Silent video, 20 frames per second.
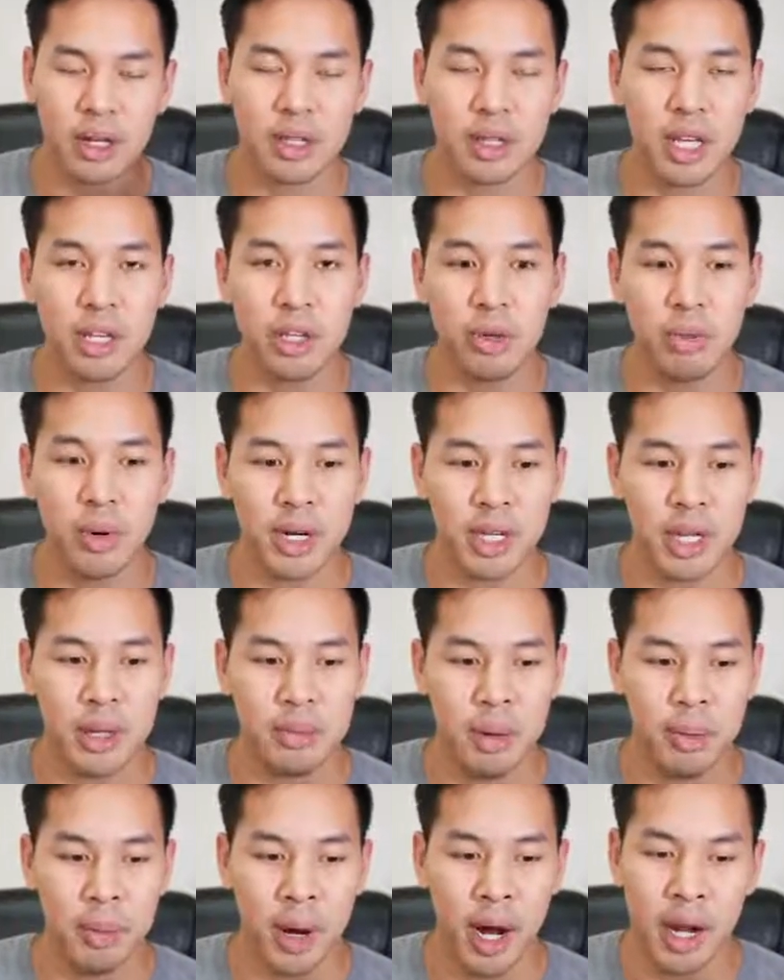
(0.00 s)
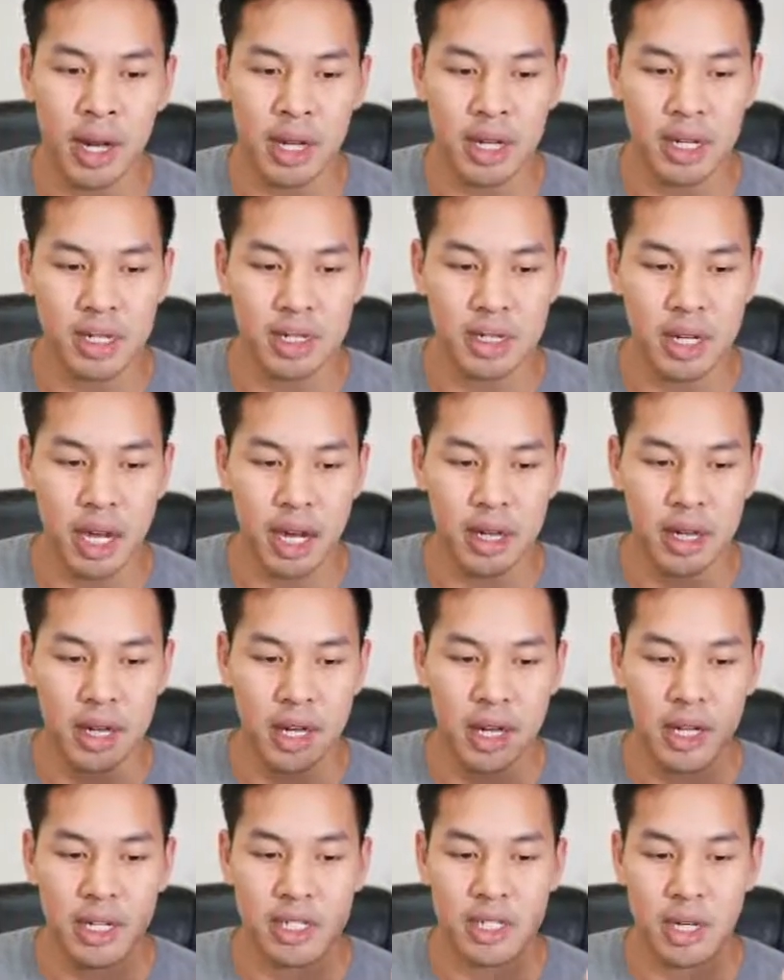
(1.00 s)
Thing you want to keep in mind is that
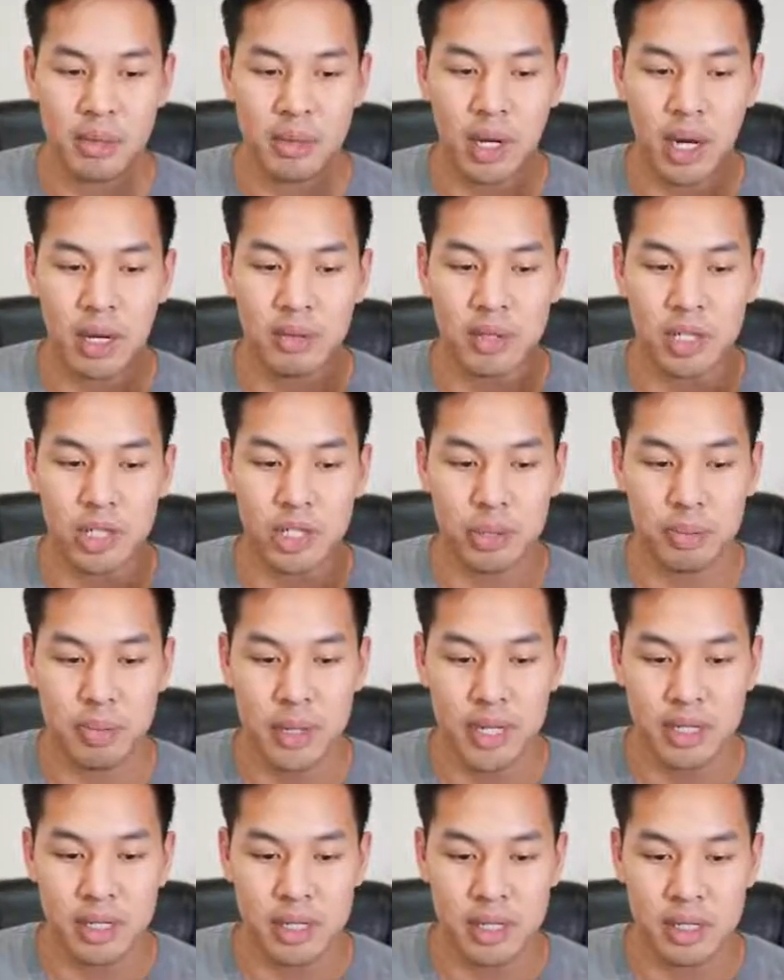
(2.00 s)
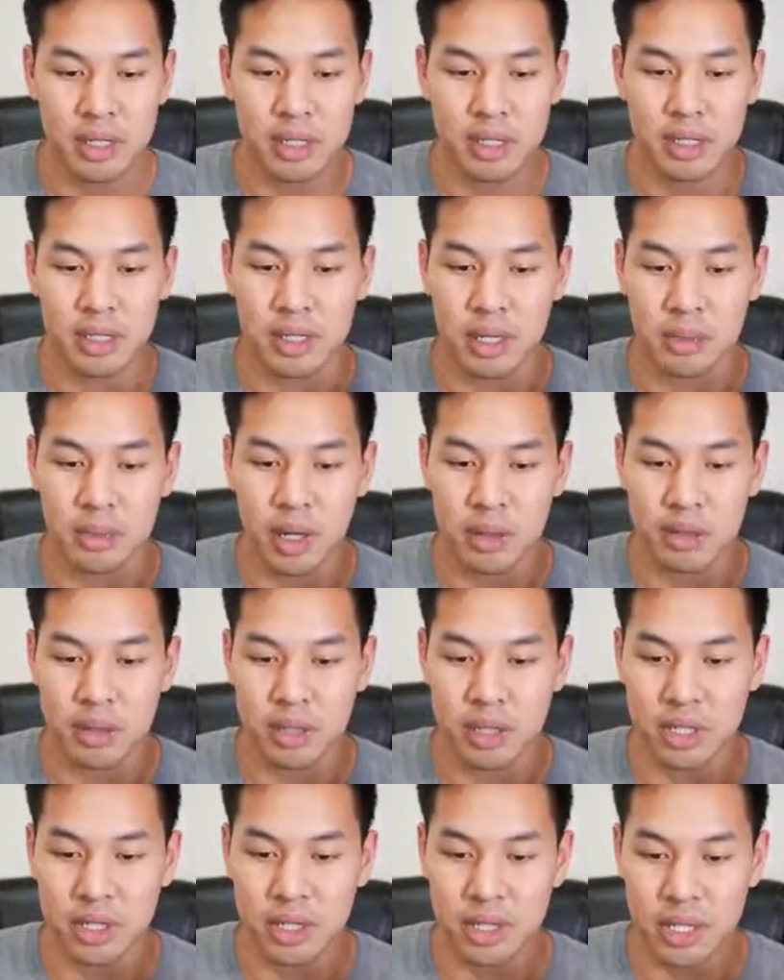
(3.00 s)
sometimes there's pieces, sometimes
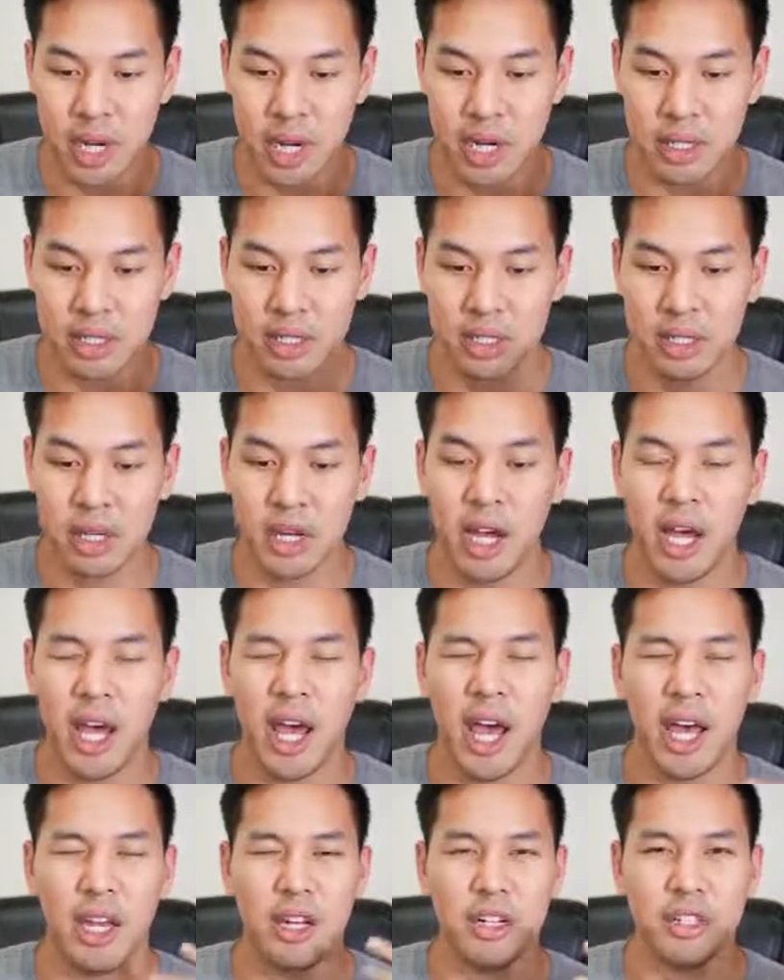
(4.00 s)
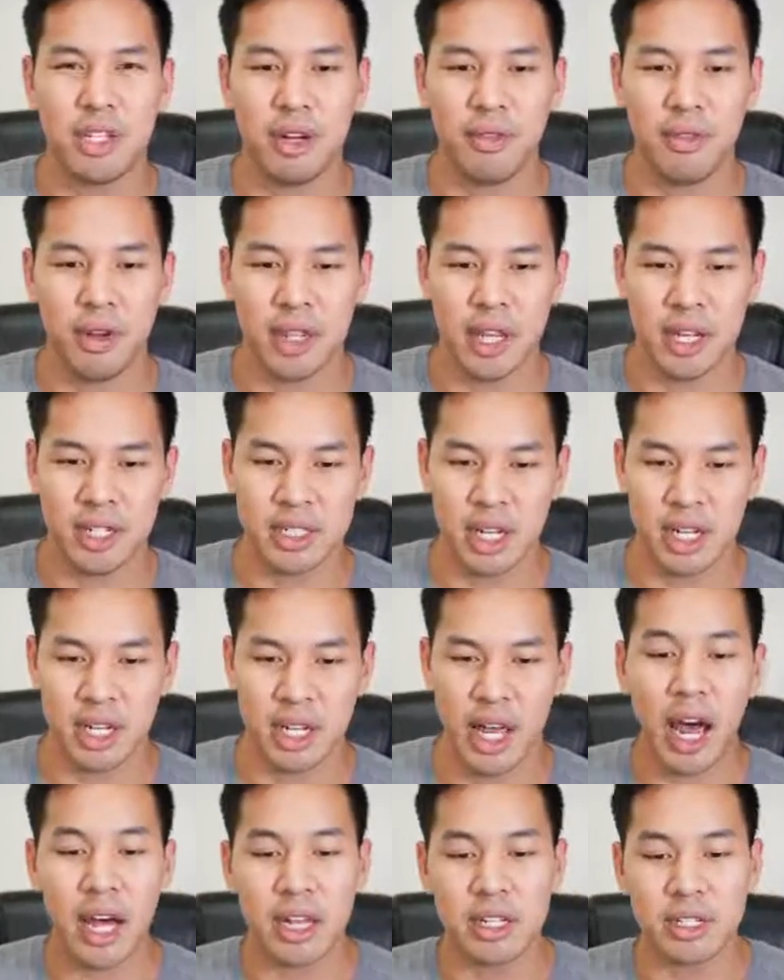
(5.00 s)
there's sets, and there's different things like
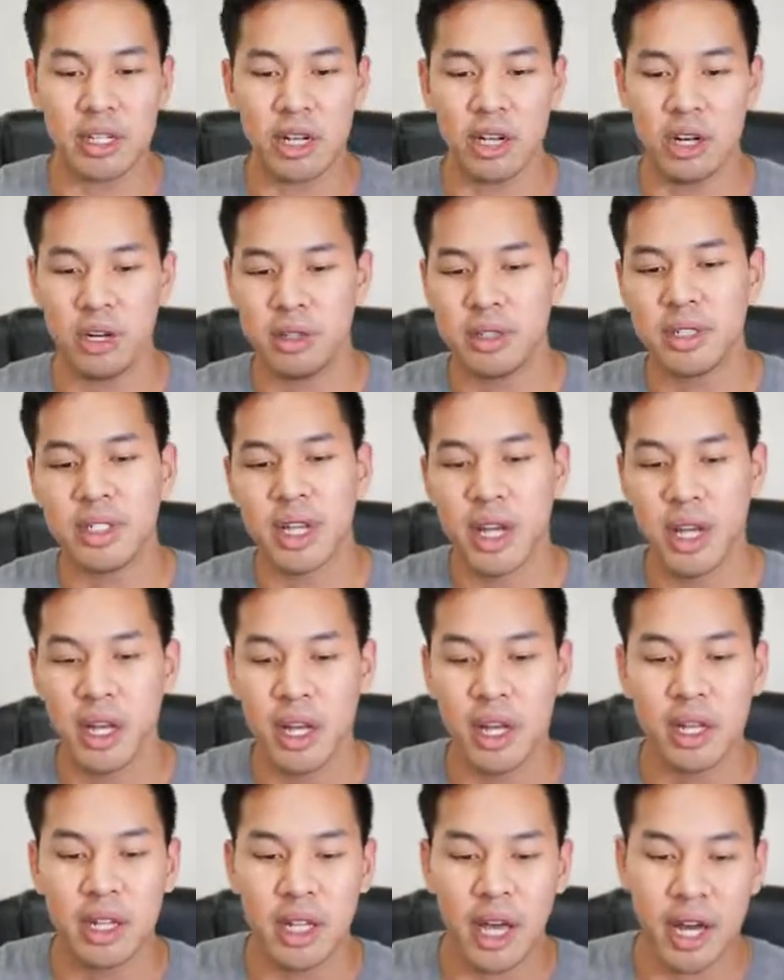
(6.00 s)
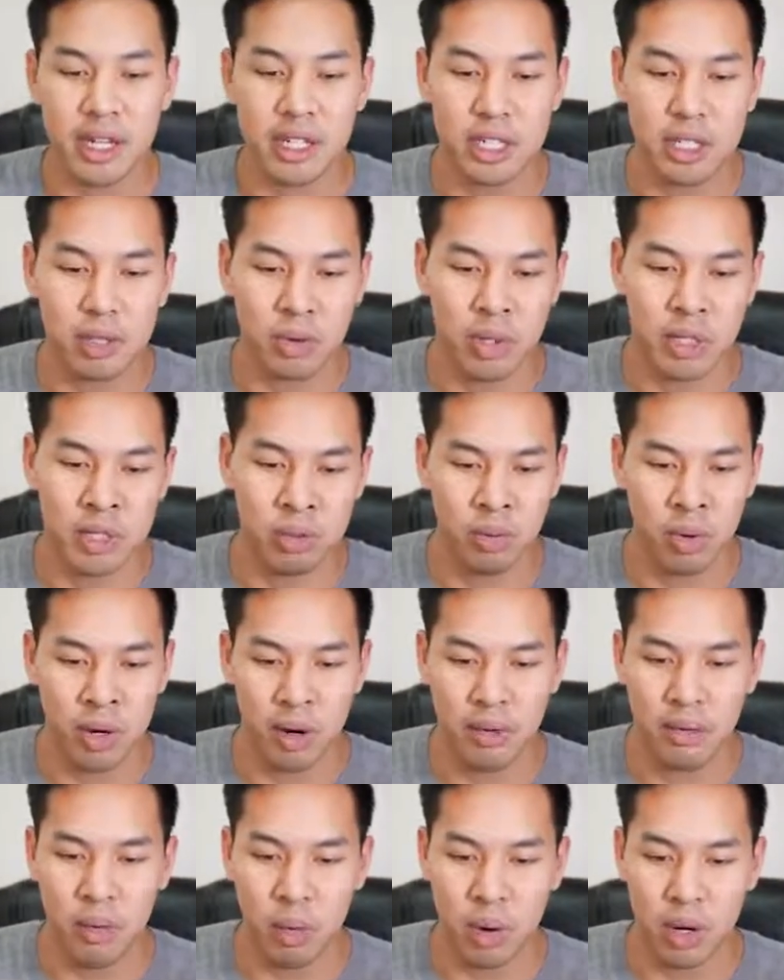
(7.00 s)
that. So say like this one's $1
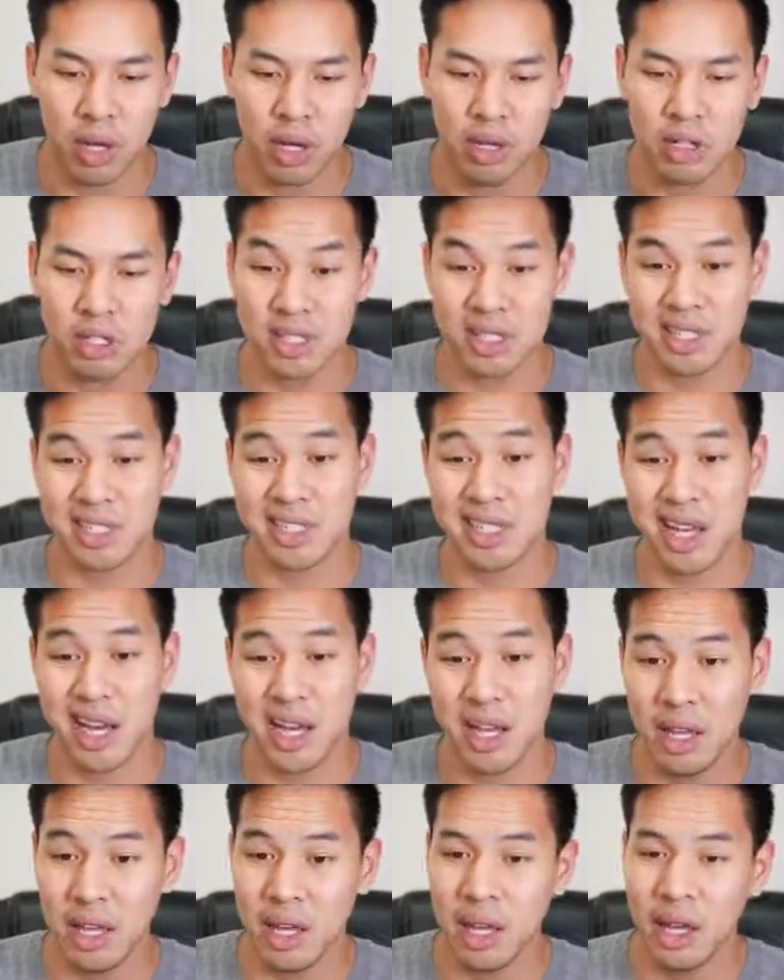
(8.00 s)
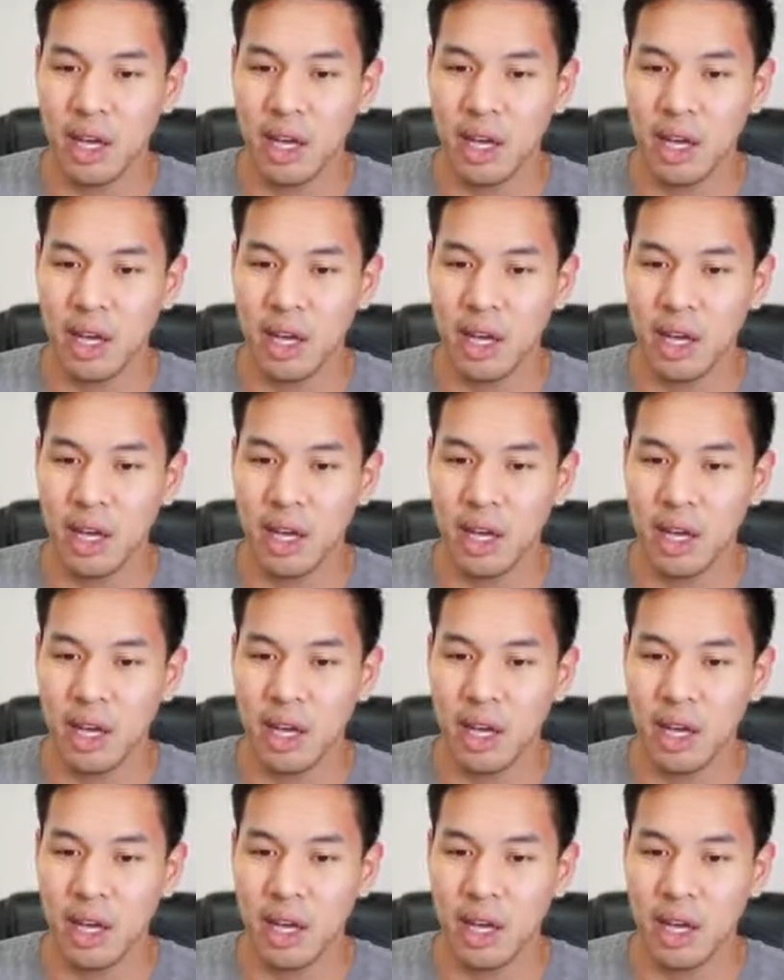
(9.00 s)
to $4 a set.